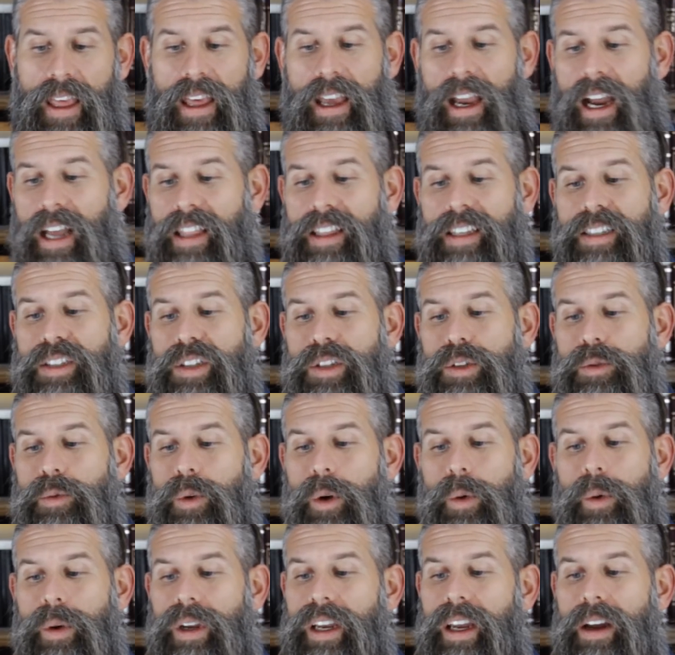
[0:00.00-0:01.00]
And this is where
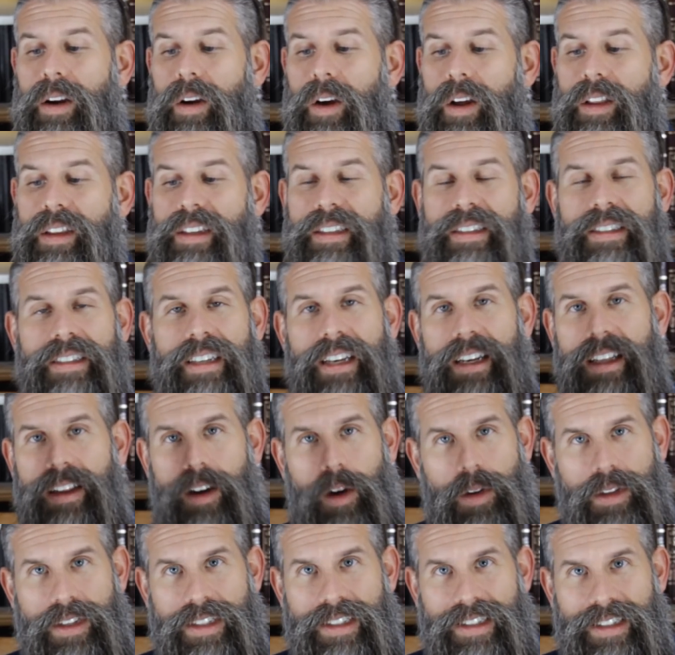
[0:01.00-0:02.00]
we get all
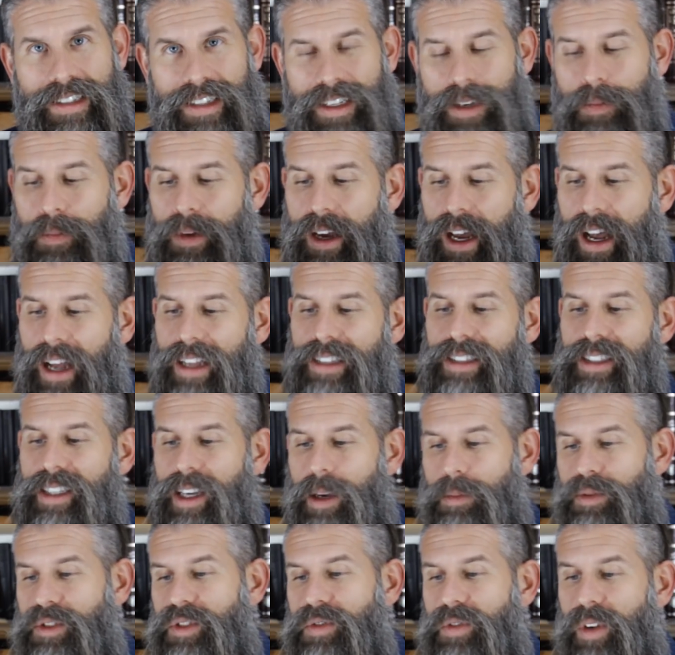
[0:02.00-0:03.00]
these deep
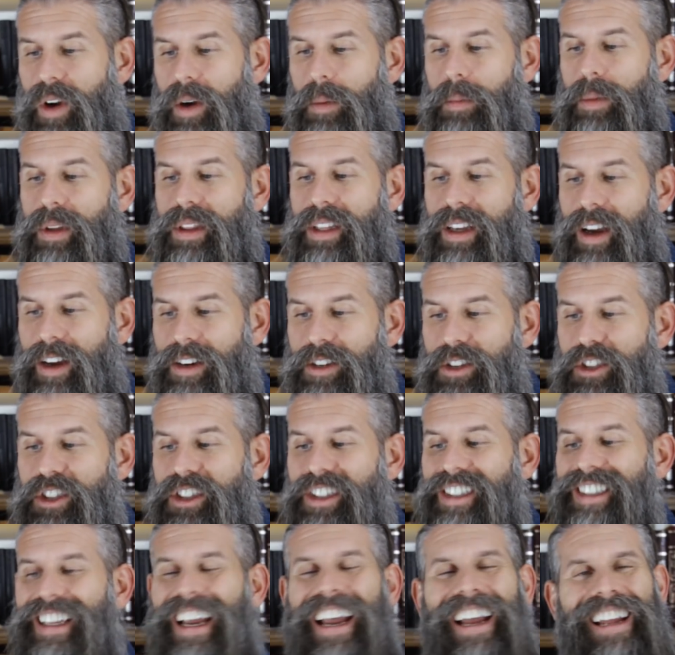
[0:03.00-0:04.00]
concepts from, but the
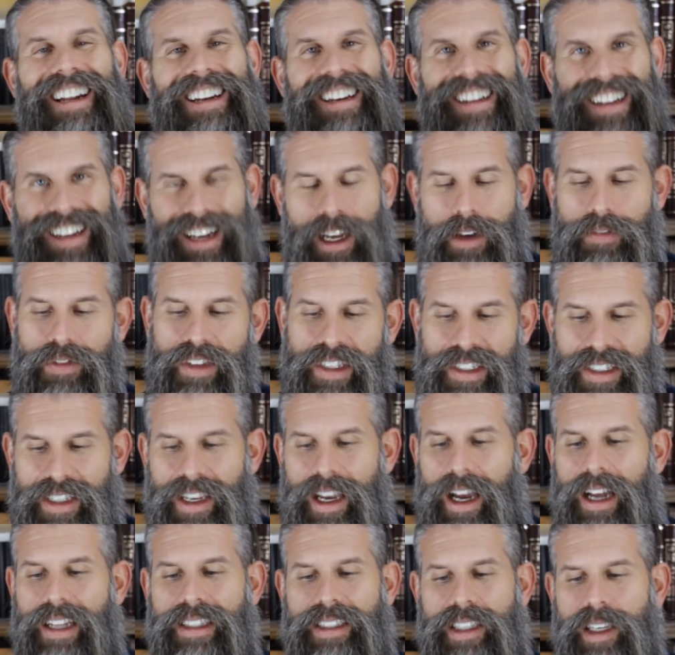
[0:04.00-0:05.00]
understanding of these
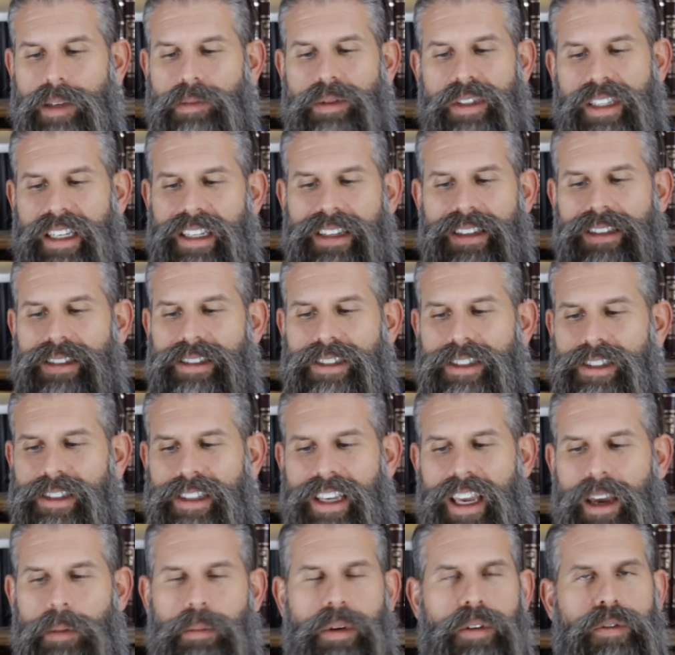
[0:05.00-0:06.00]
concepts, they just
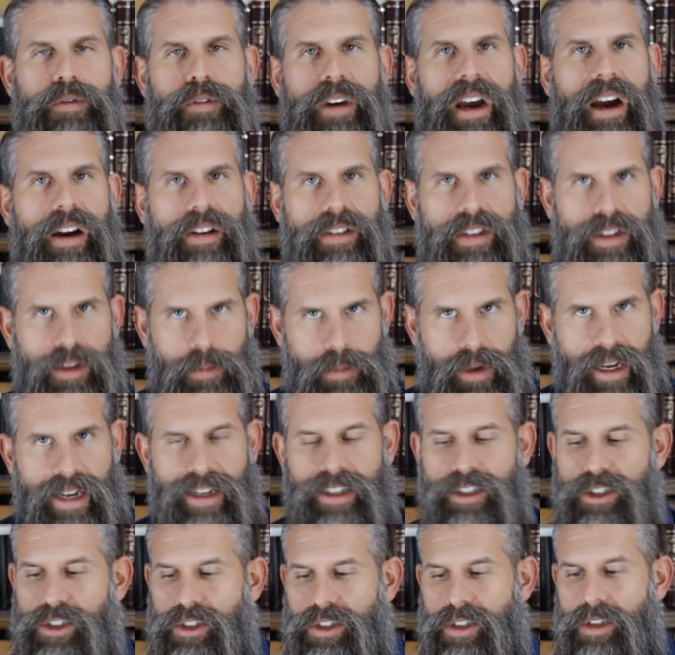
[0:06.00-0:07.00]
can't be found in the
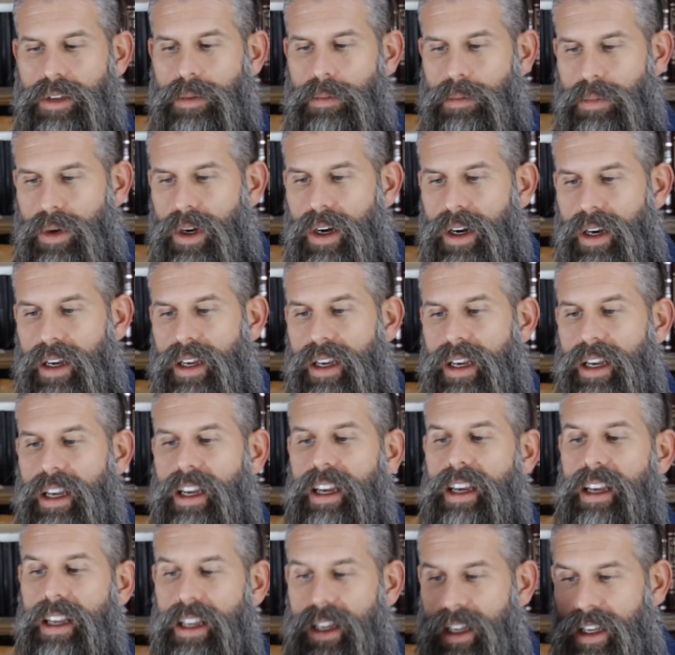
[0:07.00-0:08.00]
pages of the book.
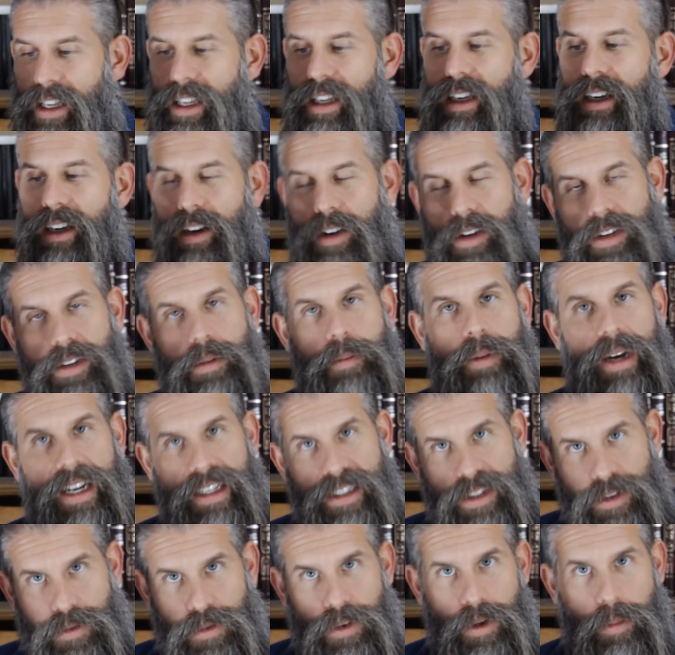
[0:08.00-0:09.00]
It all depends
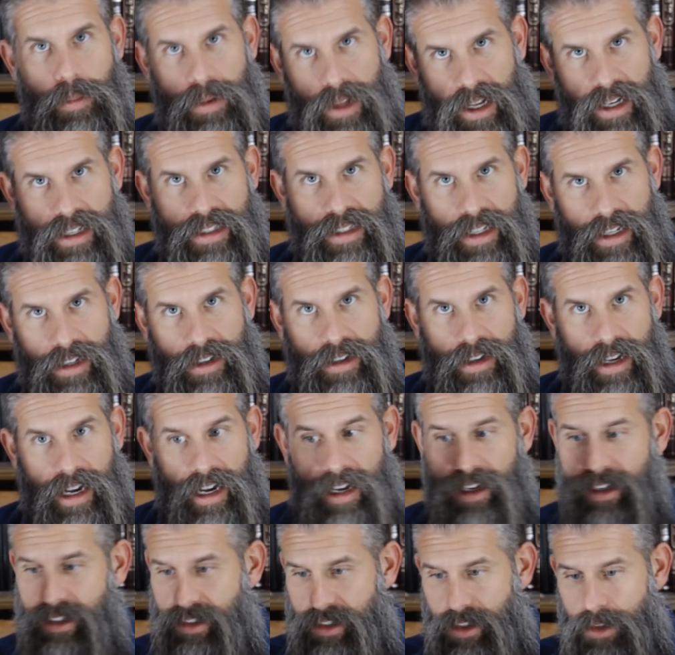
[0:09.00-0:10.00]
if you're plugged in or
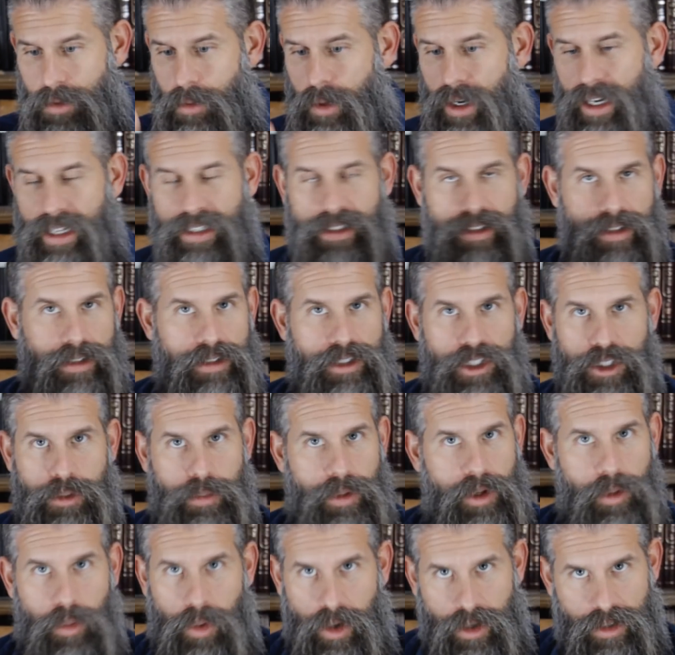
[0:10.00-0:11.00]
not, because otherwise they'll just be
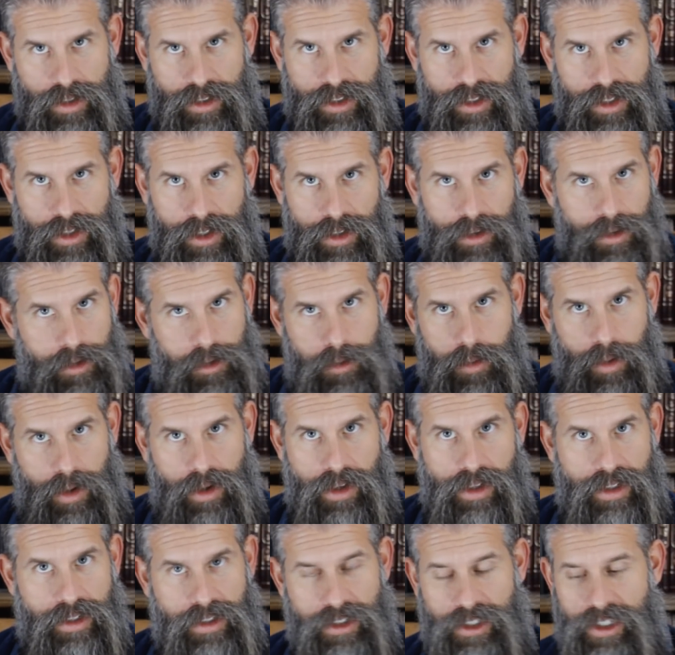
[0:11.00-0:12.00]
words to you. You won't
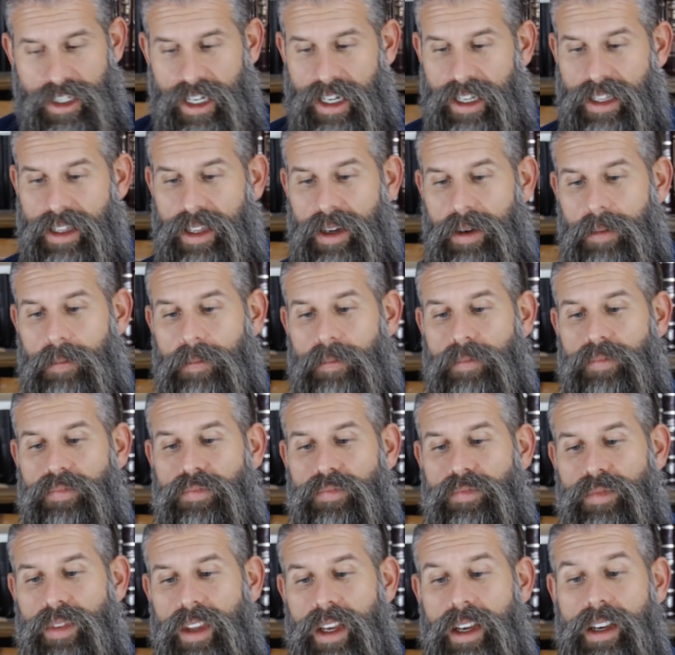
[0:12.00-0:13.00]
understand them.
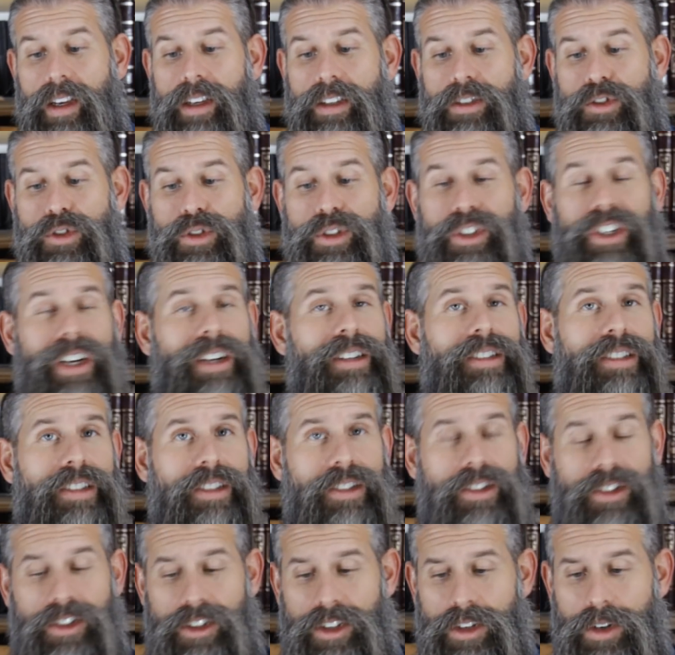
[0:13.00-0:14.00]
So
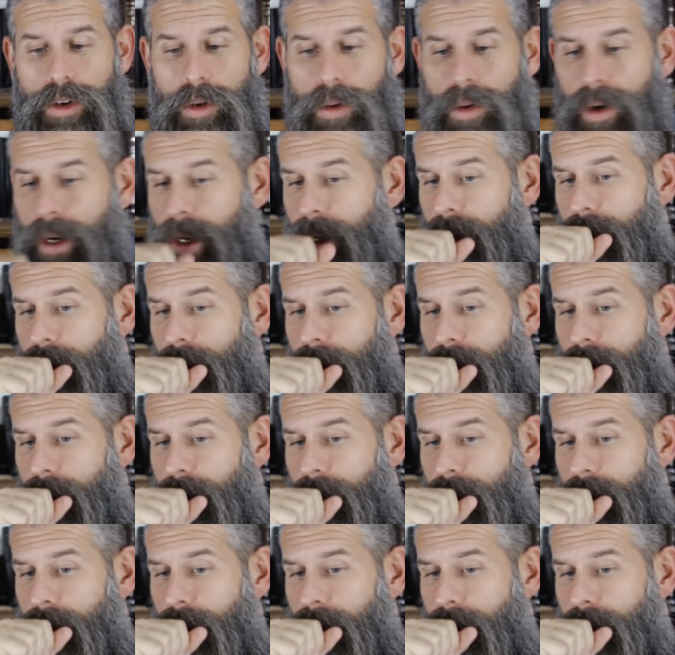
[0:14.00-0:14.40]
Genesis 2,